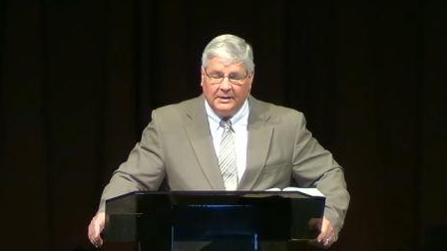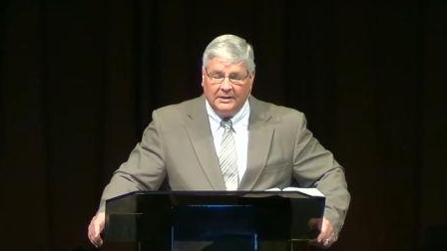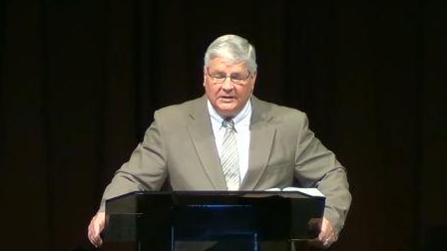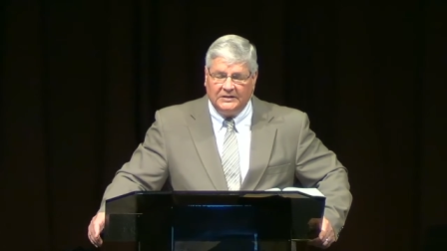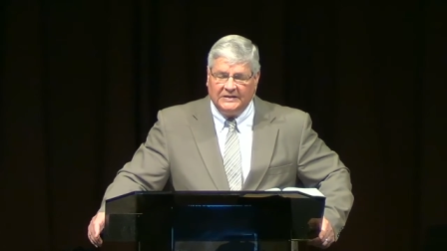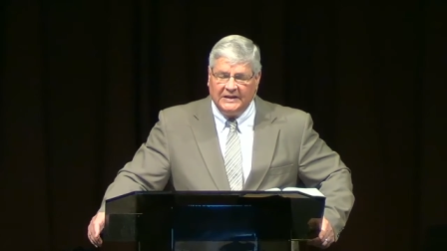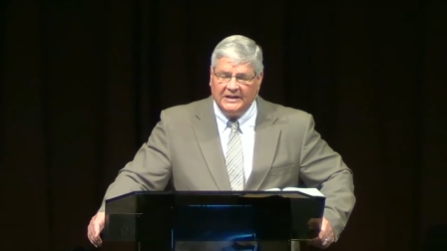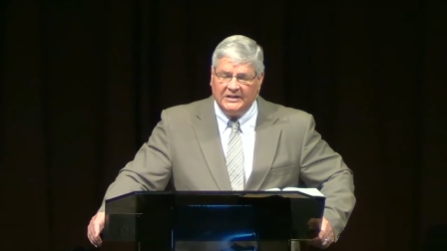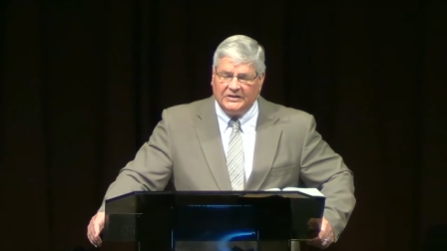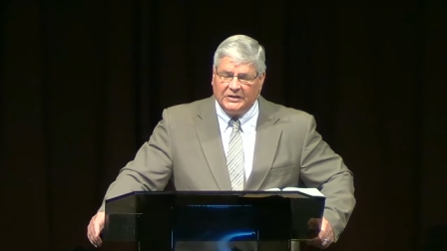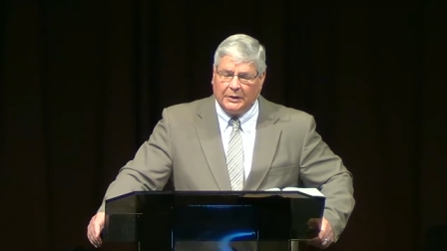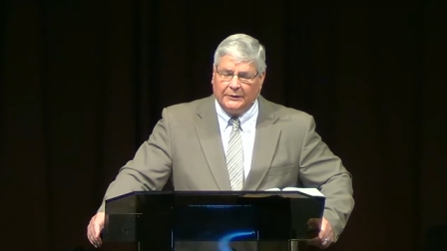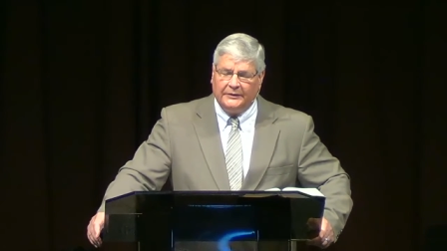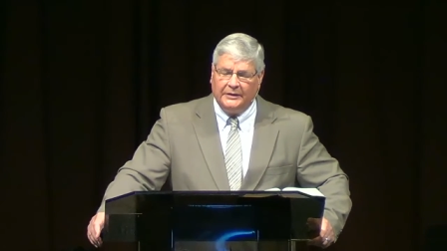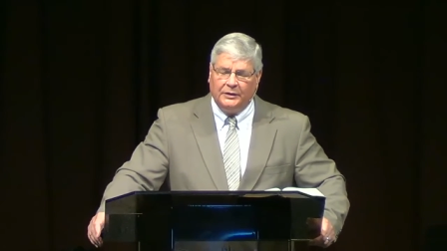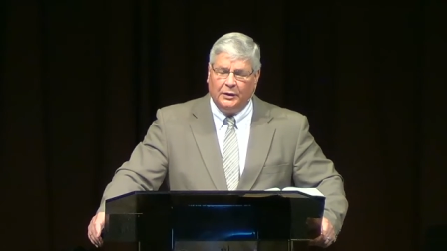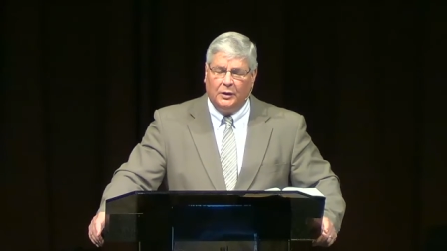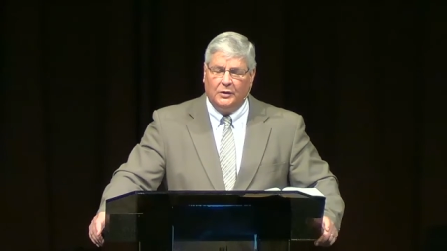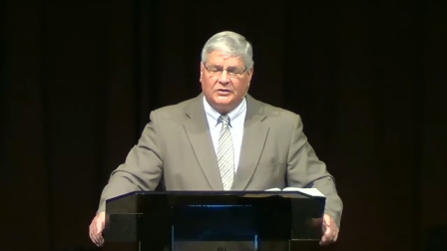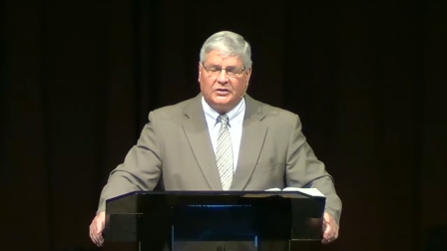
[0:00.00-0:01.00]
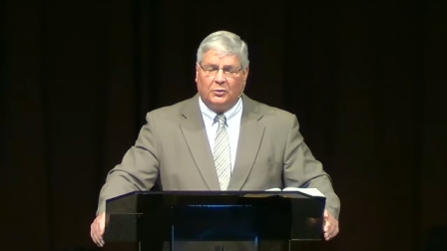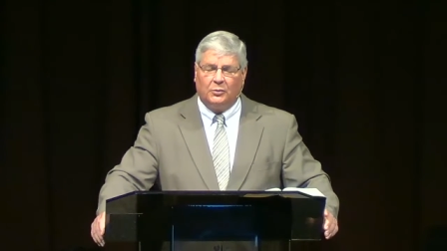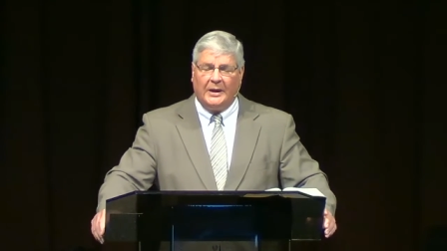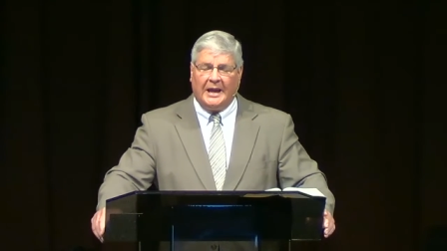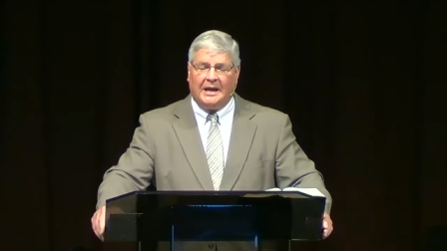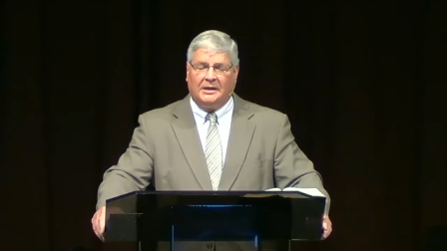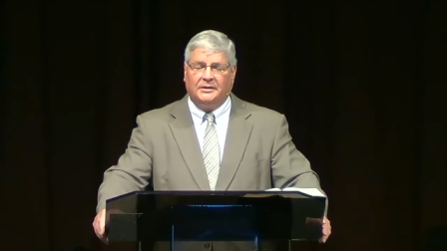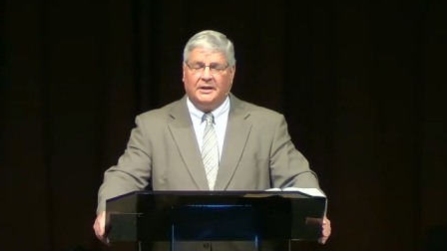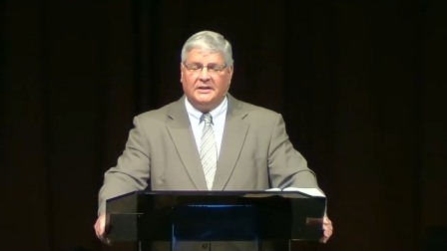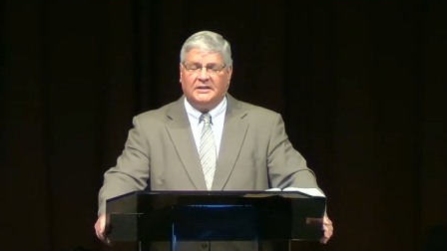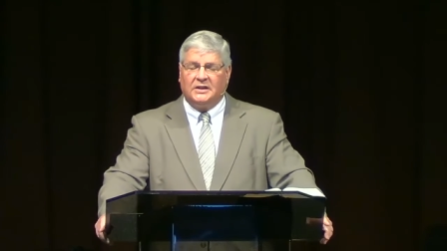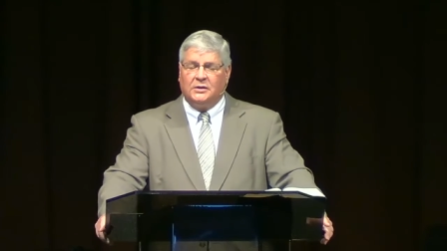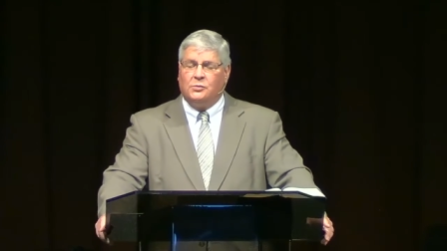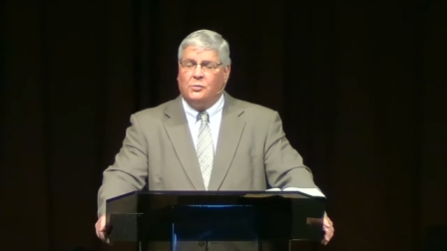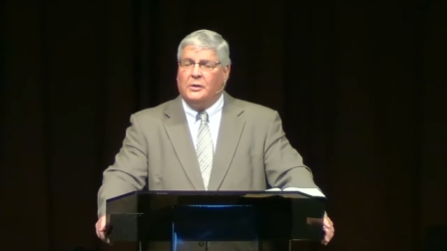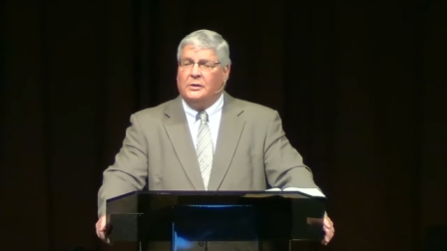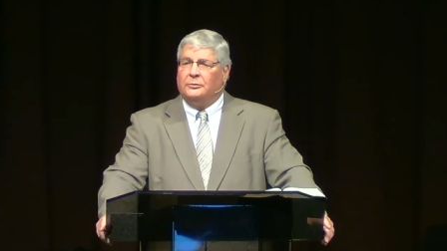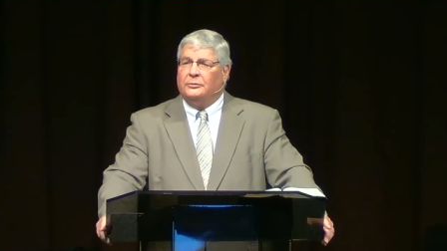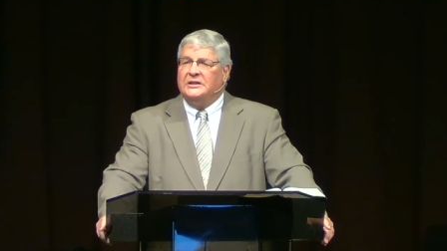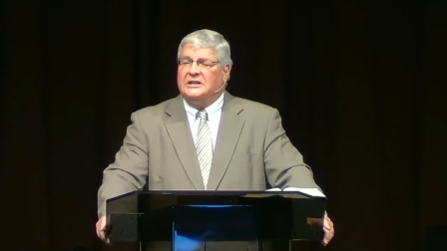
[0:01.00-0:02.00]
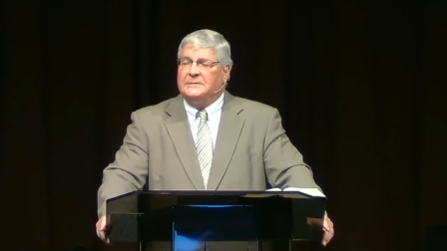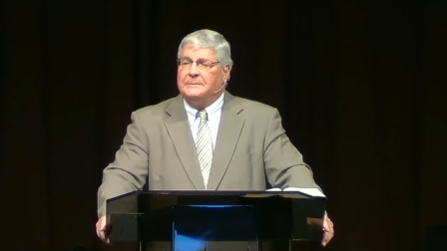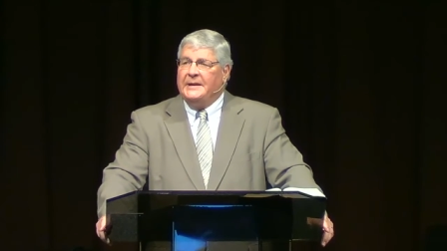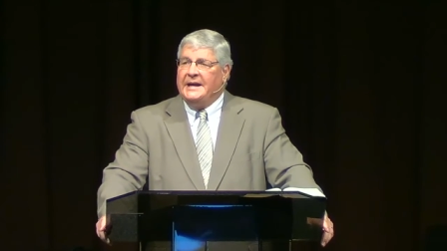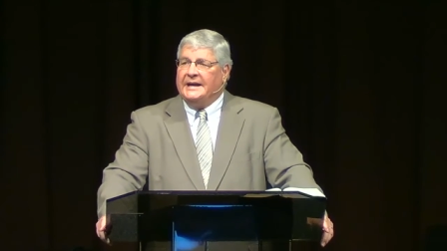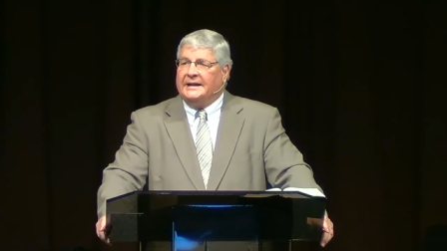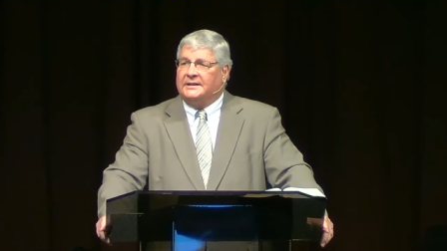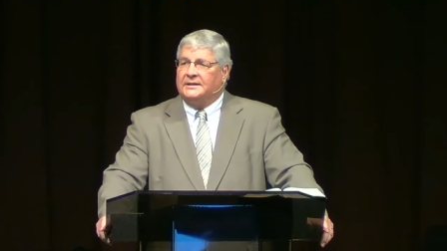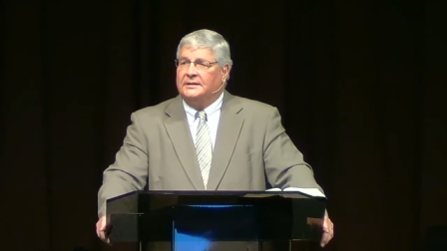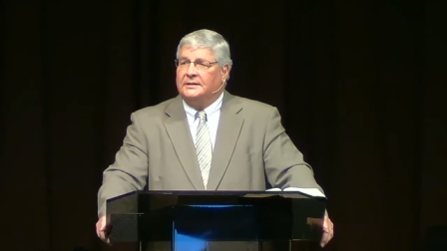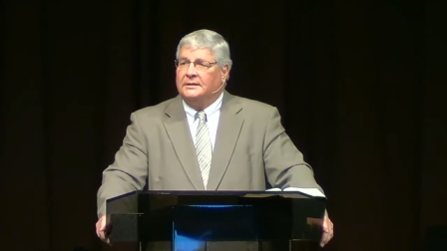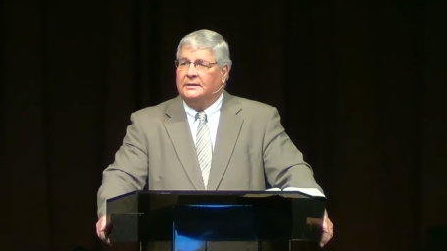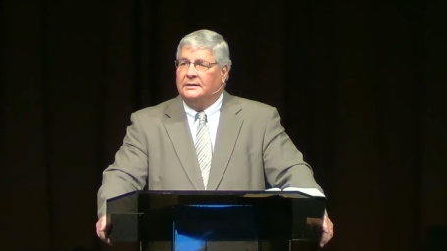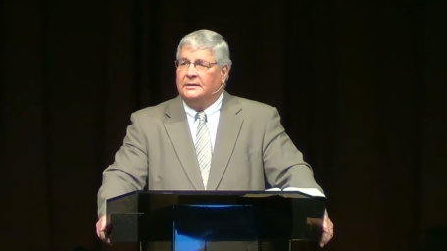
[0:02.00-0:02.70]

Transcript: You see, serving those around us in one respect